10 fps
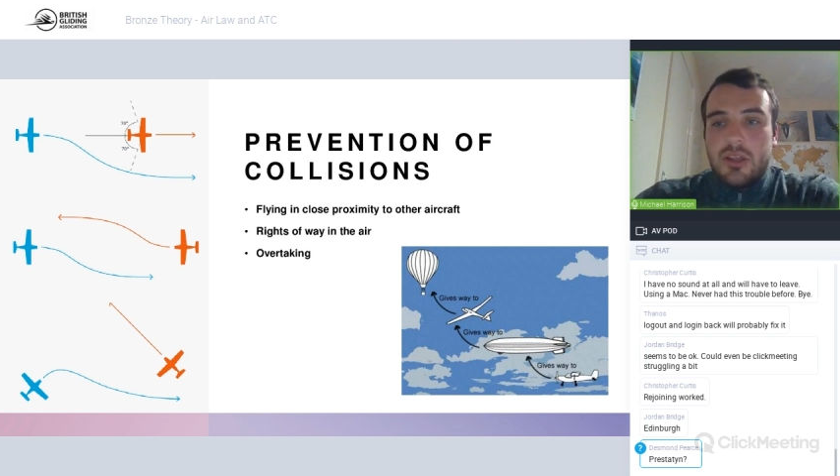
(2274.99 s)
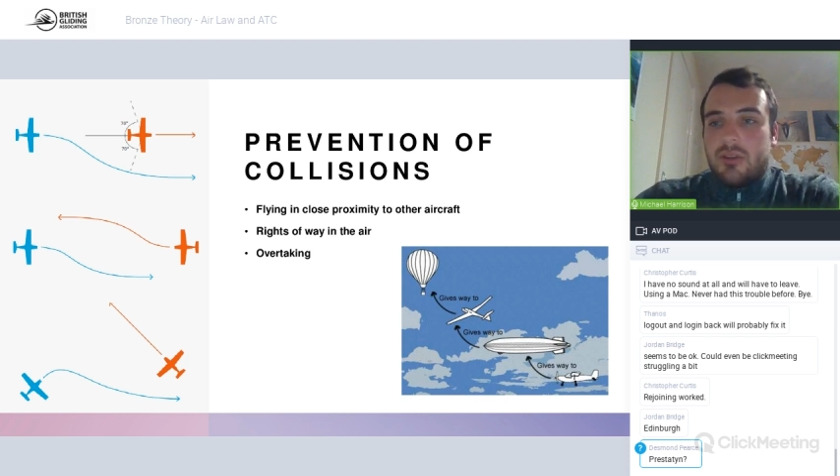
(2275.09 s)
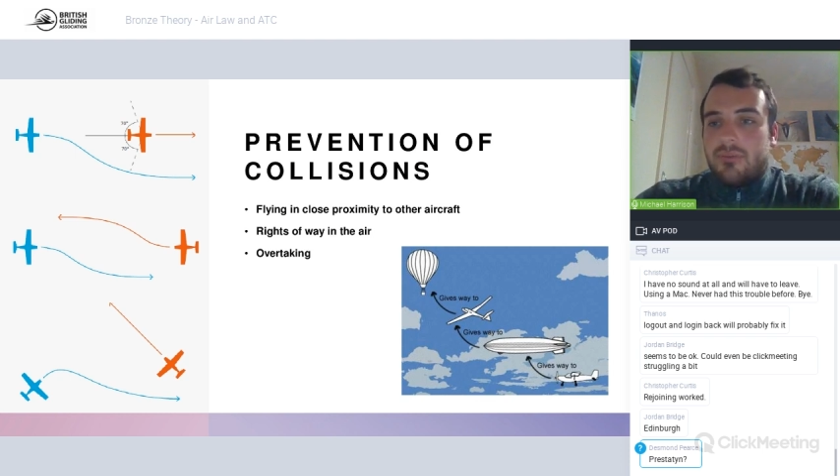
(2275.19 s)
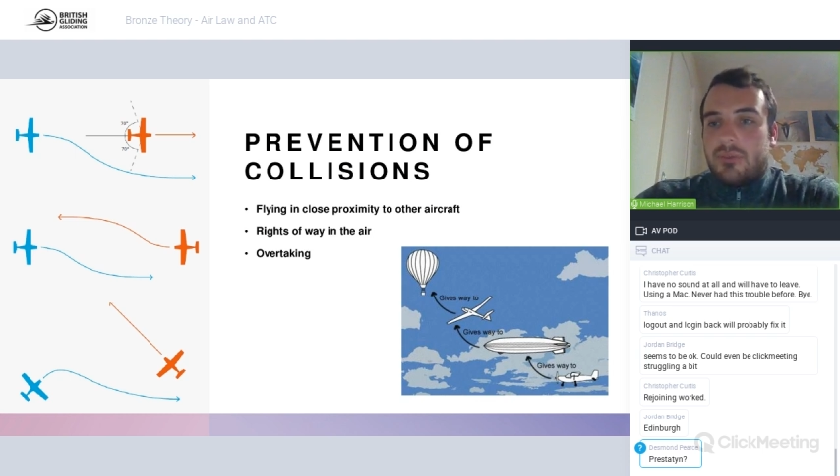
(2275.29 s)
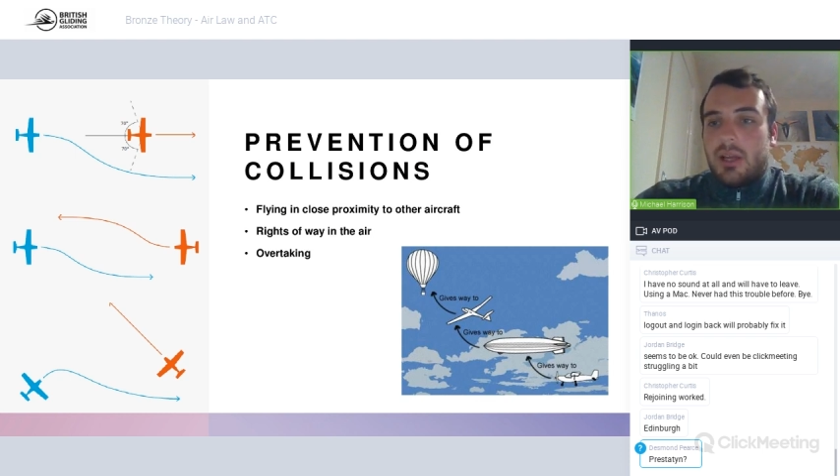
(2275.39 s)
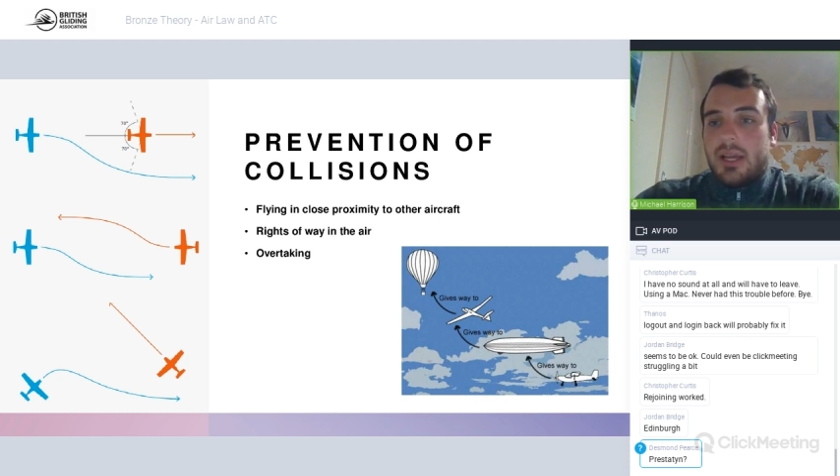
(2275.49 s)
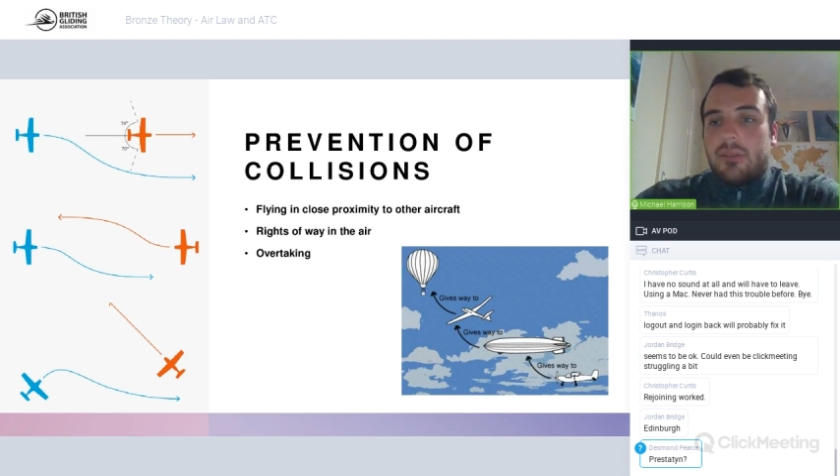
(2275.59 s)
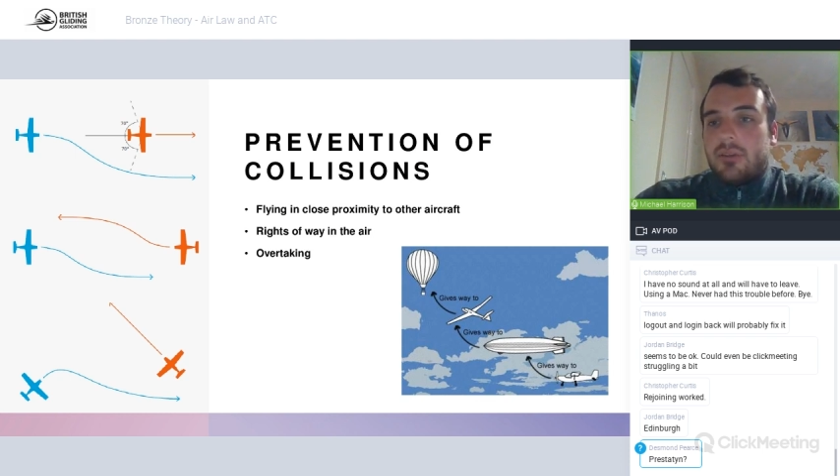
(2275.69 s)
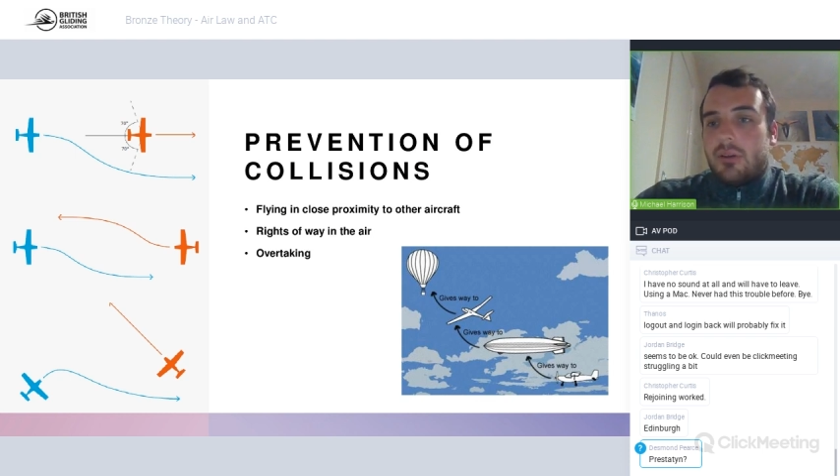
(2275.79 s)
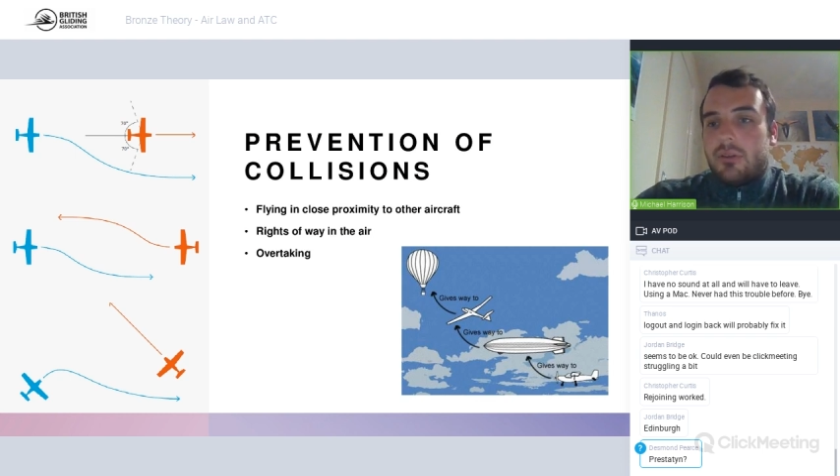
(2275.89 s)
you can fly
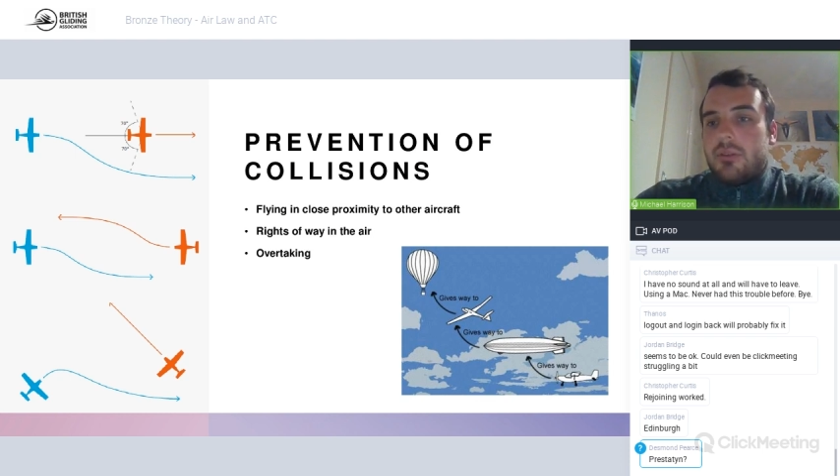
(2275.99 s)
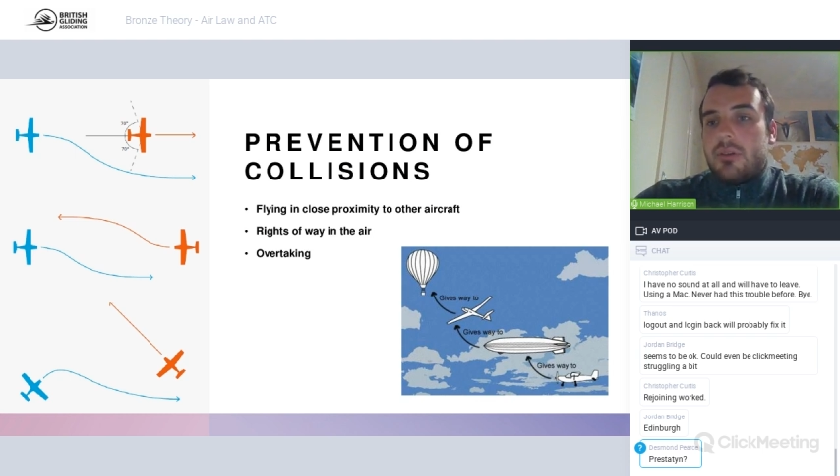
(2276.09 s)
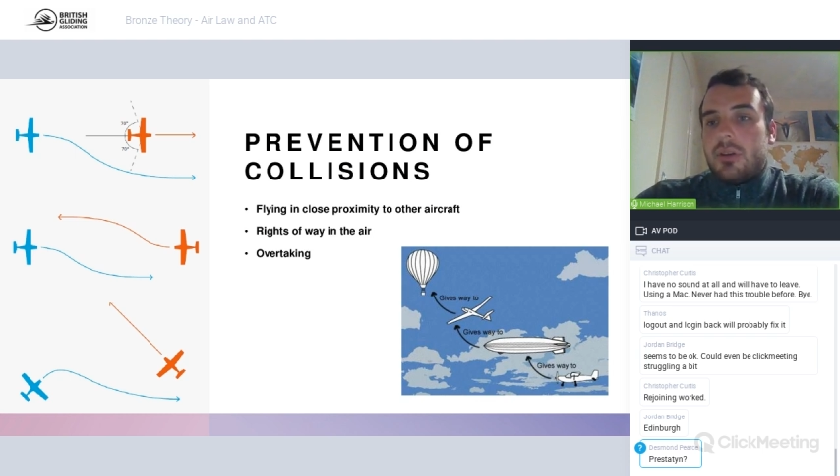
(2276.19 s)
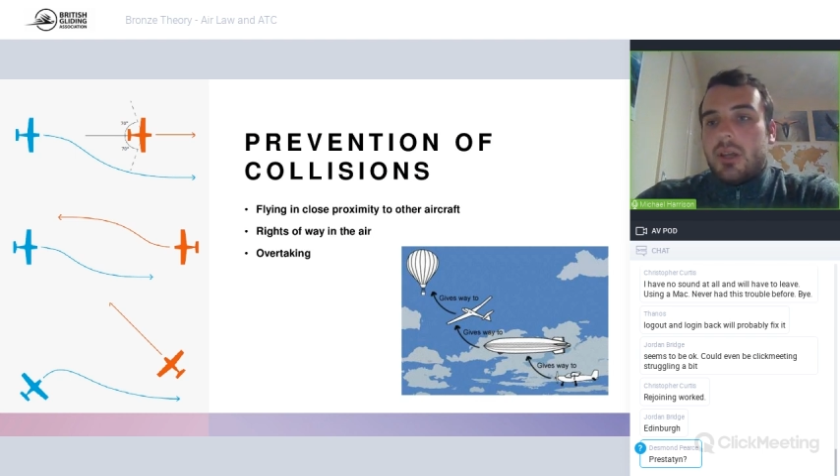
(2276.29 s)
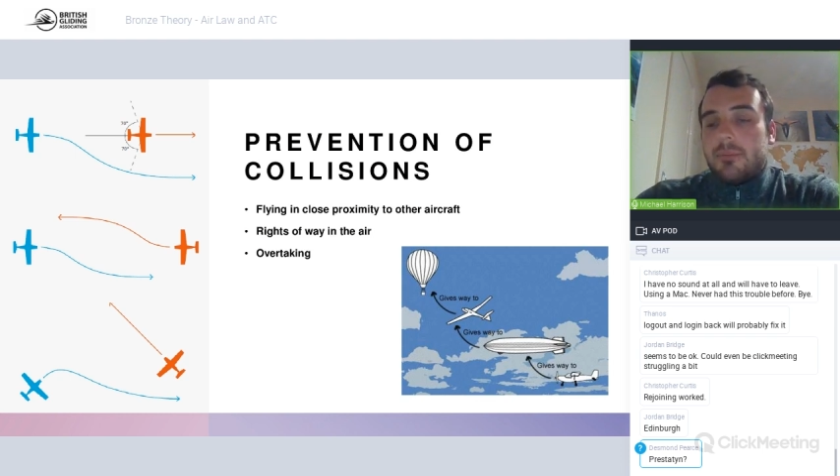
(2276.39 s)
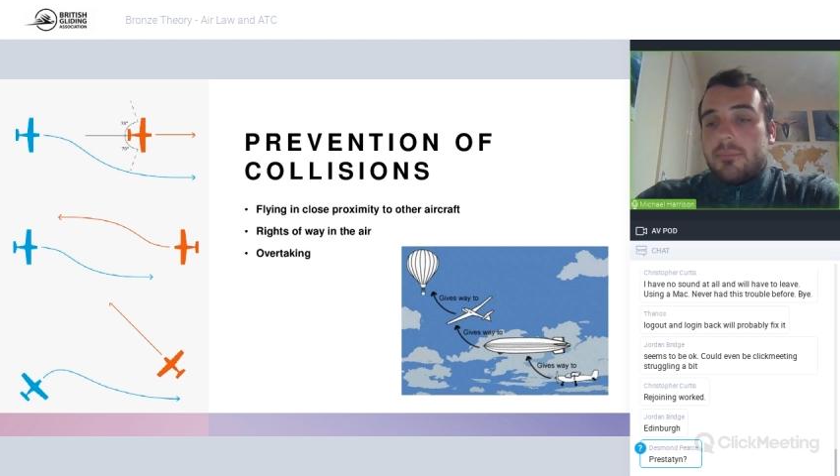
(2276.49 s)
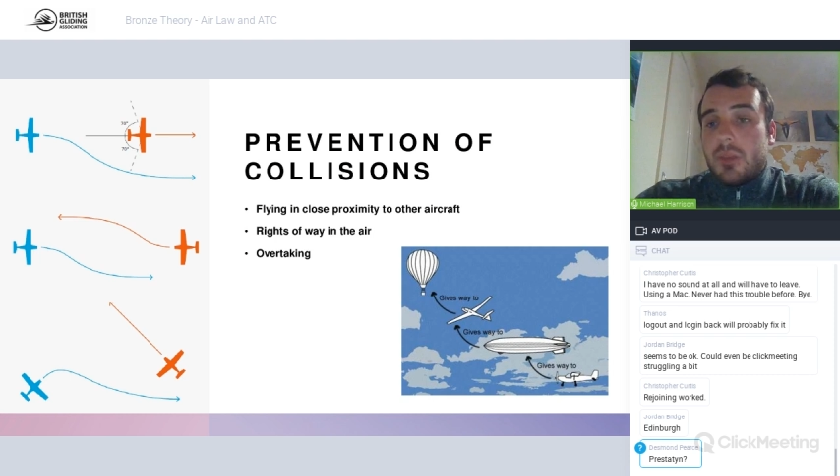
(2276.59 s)
as close as you like,